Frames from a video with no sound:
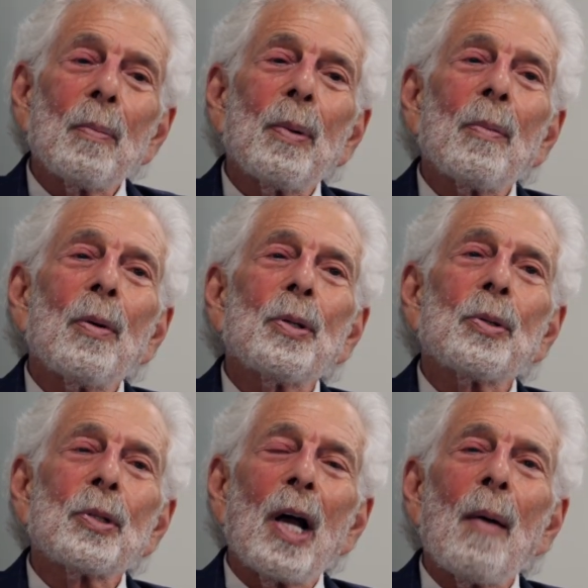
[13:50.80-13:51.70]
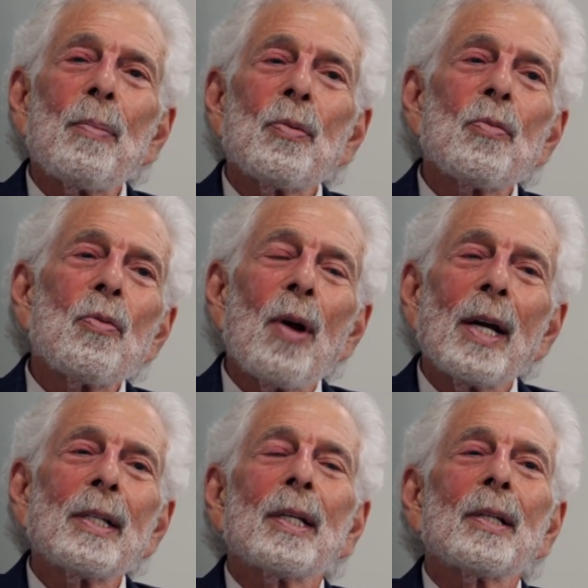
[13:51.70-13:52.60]
but when you stop and
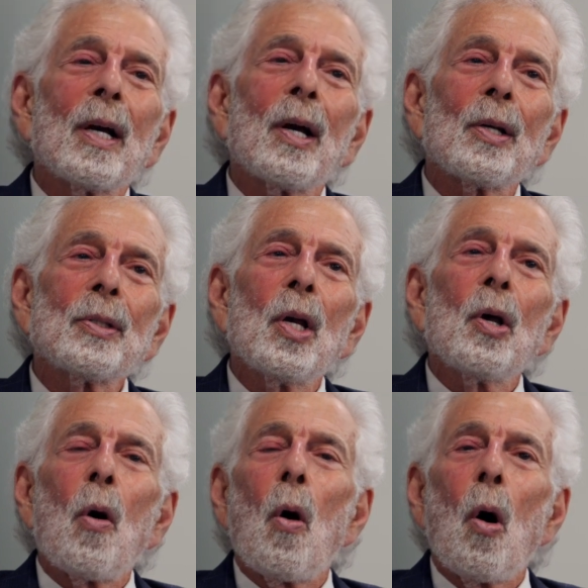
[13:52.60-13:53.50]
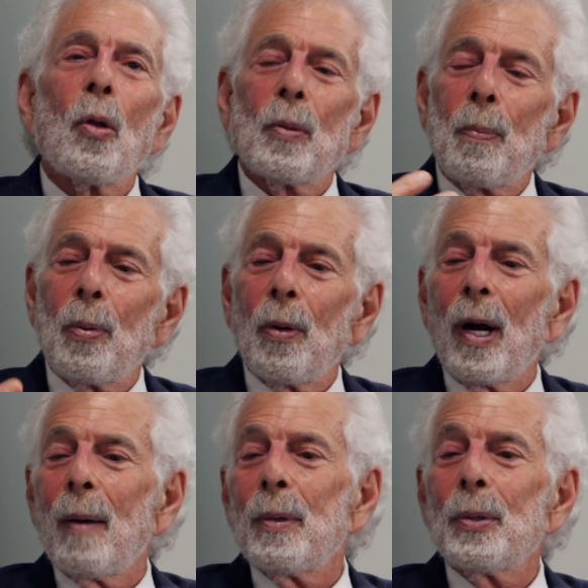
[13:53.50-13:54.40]
recognize all the
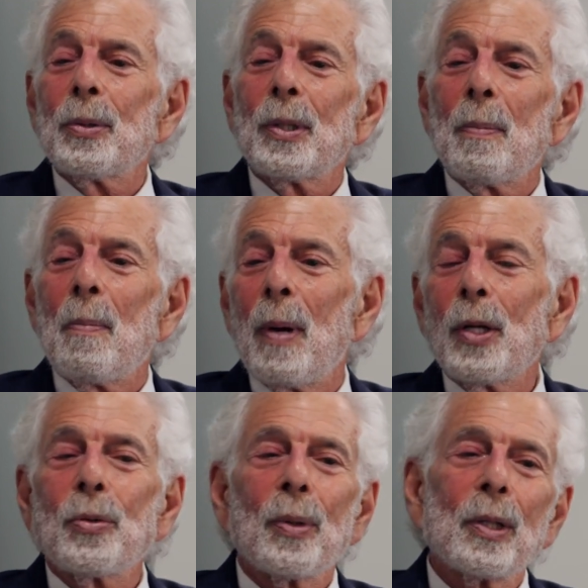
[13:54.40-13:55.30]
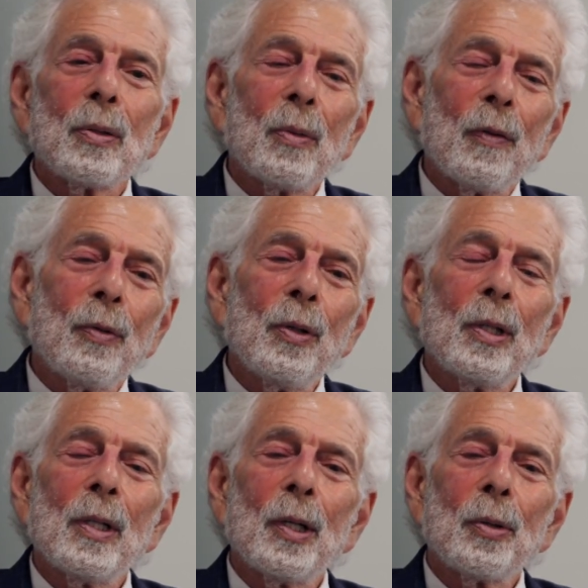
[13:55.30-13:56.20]
parameters and metrics, if you
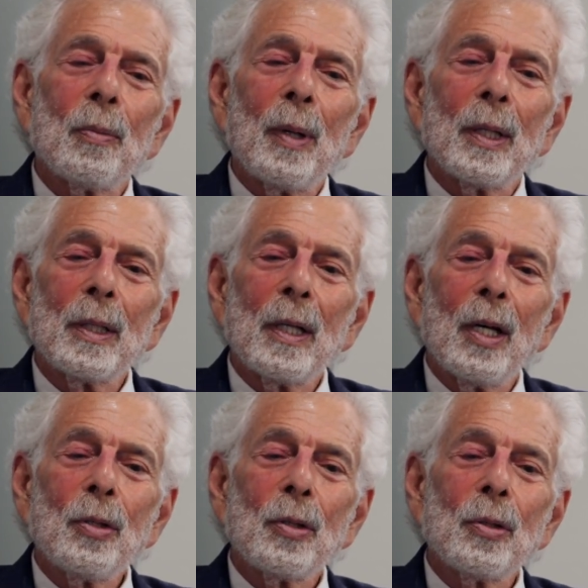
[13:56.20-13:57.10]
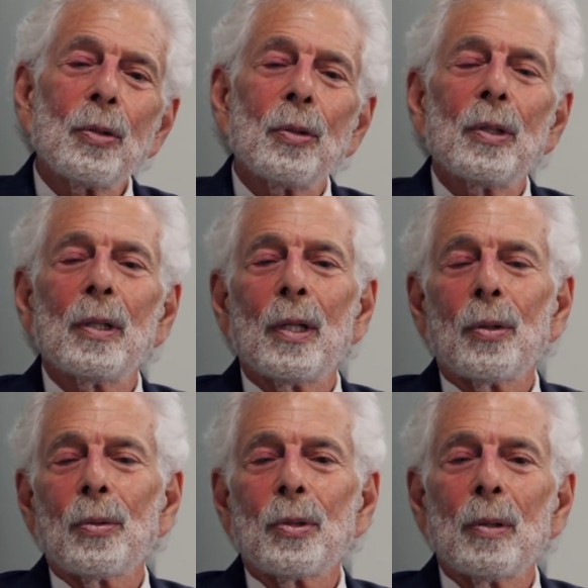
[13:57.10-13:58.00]
can get their medications, you can get
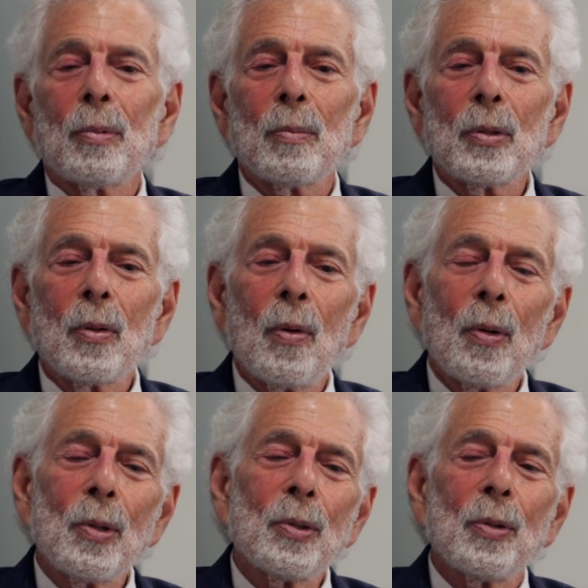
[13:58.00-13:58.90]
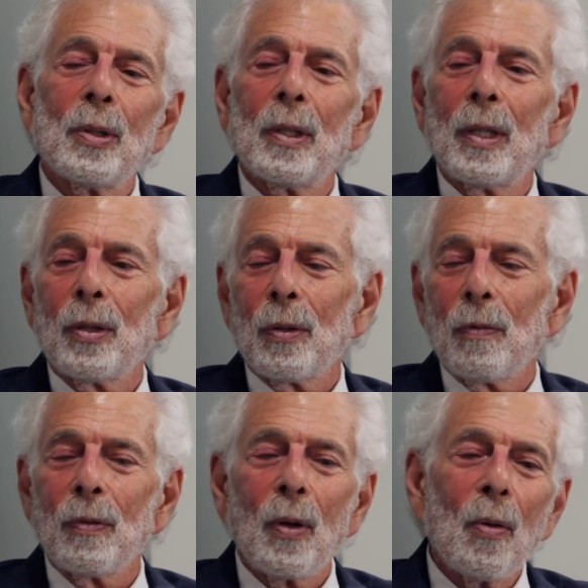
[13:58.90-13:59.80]
their symptom scores, you can get their
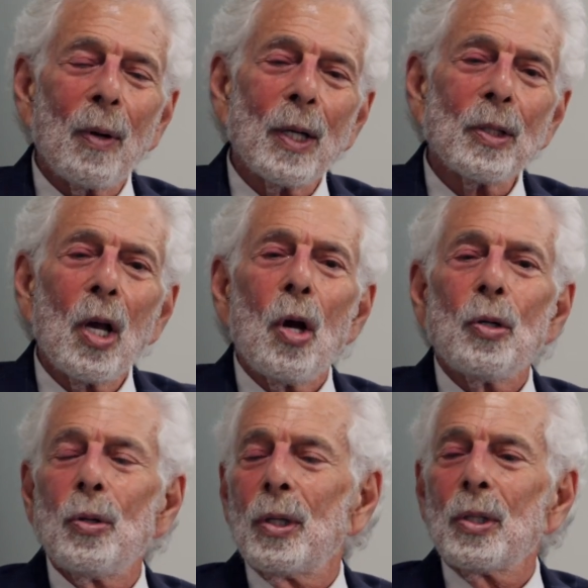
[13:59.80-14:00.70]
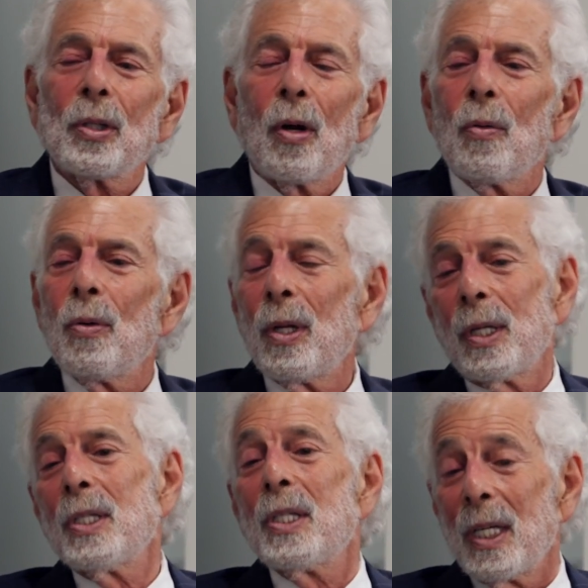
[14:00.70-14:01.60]
flow rates, you can start
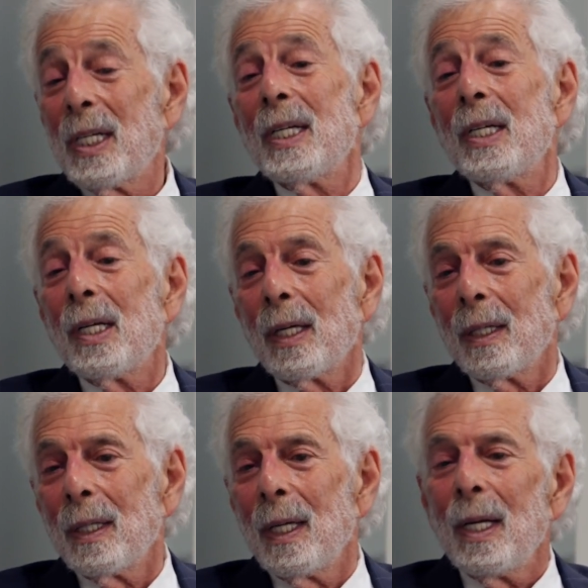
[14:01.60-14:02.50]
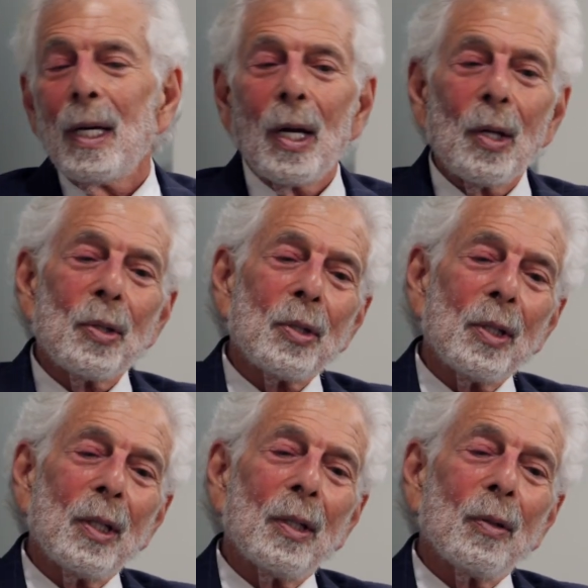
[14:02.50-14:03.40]
really digging in and
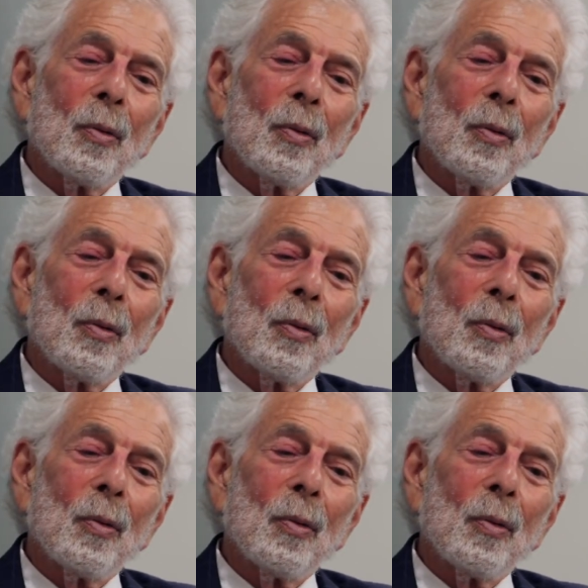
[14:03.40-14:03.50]
seeing,